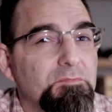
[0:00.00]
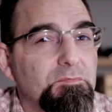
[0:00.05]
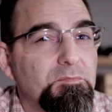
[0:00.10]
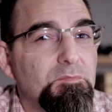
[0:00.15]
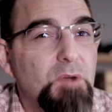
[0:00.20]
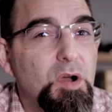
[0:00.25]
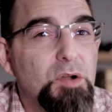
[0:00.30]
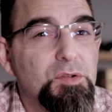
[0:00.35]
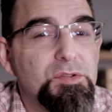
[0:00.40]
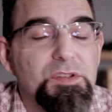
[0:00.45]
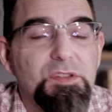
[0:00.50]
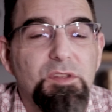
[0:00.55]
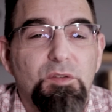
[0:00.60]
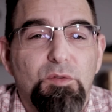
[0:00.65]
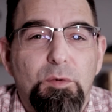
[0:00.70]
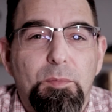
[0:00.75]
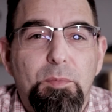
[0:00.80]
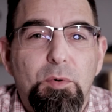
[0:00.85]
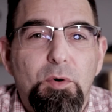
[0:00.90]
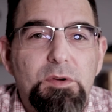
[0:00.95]
most of the
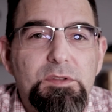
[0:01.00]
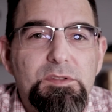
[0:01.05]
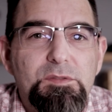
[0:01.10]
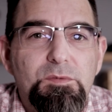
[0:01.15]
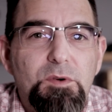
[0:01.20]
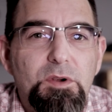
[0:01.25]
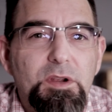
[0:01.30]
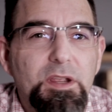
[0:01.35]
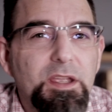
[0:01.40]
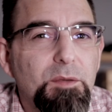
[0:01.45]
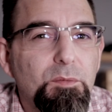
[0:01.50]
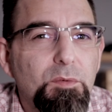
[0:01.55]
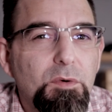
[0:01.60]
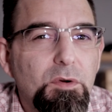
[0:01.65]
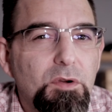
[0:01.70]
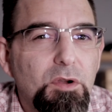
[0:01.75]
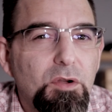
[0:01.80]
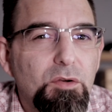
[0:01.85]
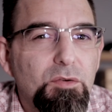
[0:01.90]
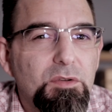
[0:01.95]
reports were it will
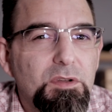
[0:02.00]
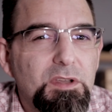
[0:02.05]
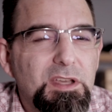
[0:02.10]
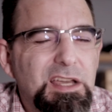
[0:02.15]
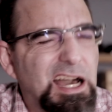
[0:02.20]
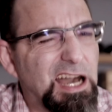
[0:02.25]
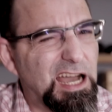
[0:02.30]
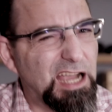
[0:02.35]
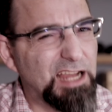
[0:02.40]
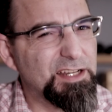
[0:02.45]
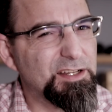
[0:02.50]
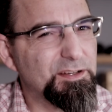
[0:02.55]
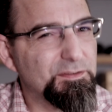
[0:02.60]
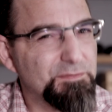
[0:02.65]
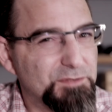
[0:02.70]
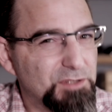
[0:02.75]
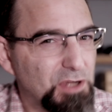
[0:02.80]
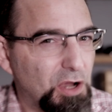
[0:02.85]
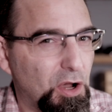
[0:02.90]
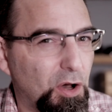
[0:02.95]
grow kind
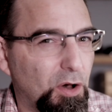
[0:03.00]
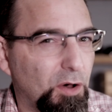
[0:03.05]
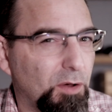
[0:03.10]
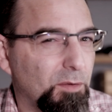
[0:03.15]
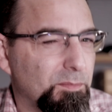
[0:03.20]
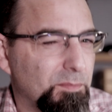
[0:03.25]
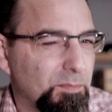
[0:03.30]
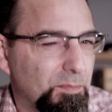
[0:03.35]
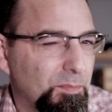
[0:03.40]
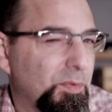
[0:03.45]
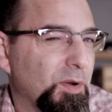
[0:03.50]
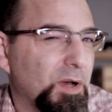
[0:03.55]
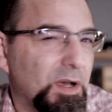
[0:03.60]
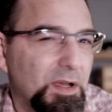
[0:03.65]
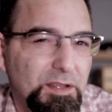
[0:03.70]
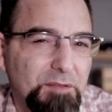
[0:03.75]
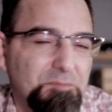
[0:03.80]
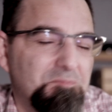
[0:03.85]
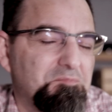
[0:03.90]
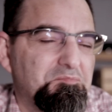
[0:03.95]
of tall,
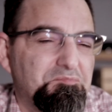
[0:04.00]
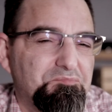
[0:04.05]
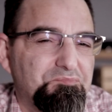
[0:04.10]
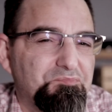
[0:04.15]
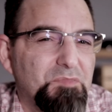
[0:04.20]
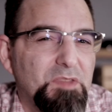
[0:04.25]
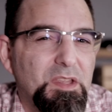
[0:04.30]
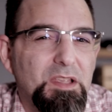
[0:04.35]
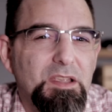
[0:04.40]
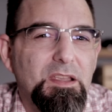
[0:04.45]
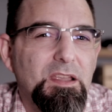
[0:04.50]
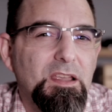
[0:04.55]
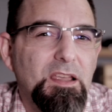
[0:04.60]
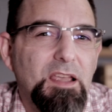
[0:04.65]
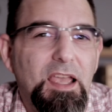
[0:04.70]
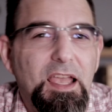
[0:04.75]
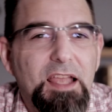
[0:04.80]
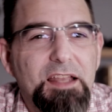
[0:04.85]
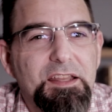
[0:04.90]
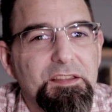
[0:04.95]
but
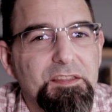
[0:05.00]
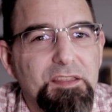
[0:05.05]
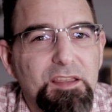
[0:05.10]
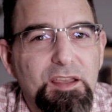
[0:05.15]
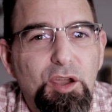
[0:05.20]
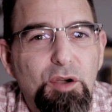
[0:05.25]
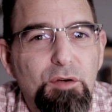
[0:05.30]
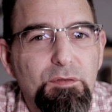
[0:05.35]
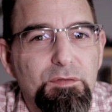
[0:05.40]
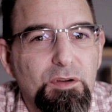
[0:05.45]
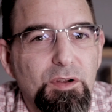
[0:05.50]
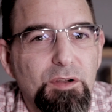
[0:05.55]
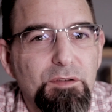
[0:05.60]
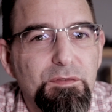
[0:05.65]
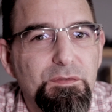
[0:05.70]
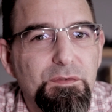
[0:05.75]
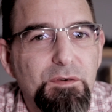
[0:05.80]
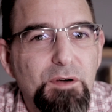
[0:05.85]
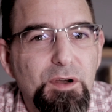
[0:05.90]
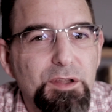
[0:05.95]
anything over a
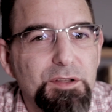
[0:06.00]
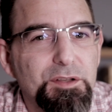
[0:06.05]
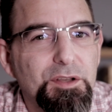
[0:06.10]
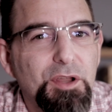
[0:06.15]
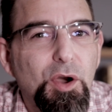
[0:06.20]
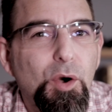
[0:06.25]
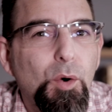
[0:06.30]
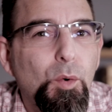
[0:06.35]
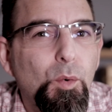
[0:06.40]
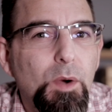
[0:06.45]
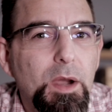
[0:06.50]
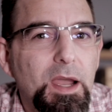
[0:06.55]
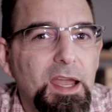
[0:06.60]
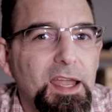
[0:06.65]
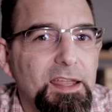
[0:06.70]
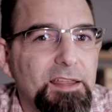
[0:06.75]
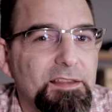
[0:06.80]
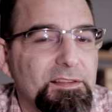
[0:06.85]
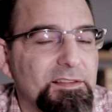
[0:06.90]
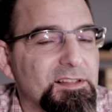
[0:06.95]
foot, no
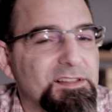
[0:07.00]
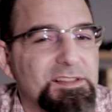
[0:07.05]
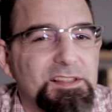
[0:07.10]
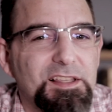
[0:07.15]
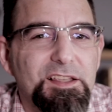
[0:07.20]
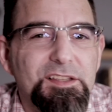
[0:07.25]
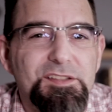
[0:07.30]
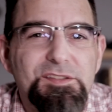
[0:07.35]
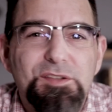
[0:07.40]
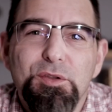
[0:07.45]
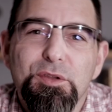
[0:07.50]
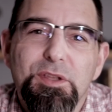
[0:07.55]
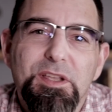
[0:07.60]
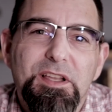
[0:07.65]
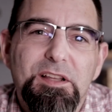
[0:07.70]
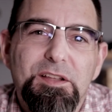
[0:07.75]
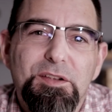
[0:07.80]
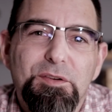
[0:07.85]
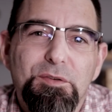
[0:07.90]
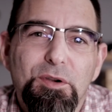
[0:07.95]
way. This thing is only
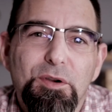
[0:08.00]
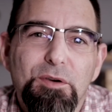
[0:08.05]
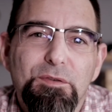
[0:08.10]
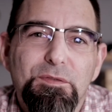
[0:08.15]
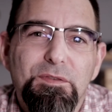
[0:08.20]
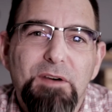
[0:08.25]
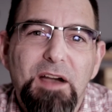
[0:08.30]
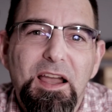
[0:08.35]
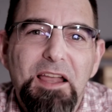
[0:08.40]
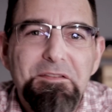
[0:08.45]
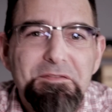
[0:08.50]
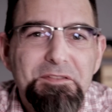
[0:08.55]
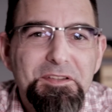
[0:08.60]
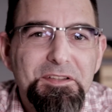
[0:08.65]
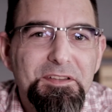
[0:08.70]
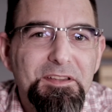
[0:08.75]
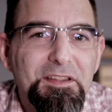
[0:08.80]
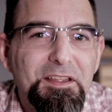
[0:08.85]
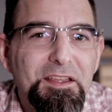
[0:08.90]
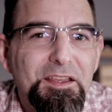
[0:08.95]
going to grow 5
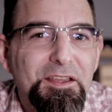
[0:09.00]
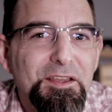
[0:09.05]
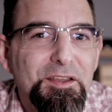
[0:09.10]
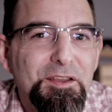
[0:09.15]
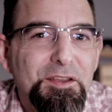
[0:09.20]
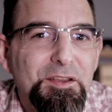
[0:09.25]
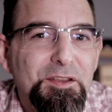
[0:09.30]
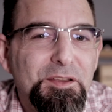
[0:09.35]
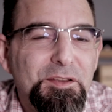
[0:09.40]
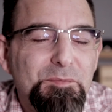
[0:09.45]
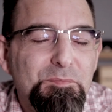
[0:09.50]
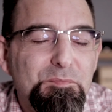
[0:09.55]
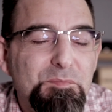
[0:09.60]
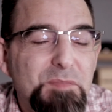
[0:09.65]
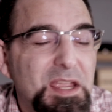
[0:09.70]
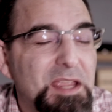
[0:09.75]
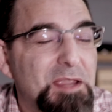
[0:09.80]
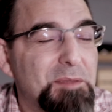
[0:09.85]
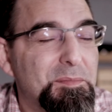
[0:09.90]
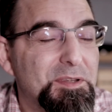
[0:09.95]
to
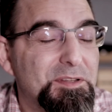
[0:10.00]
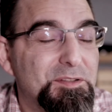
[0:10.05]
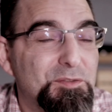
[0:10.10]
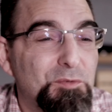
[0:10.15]
maybe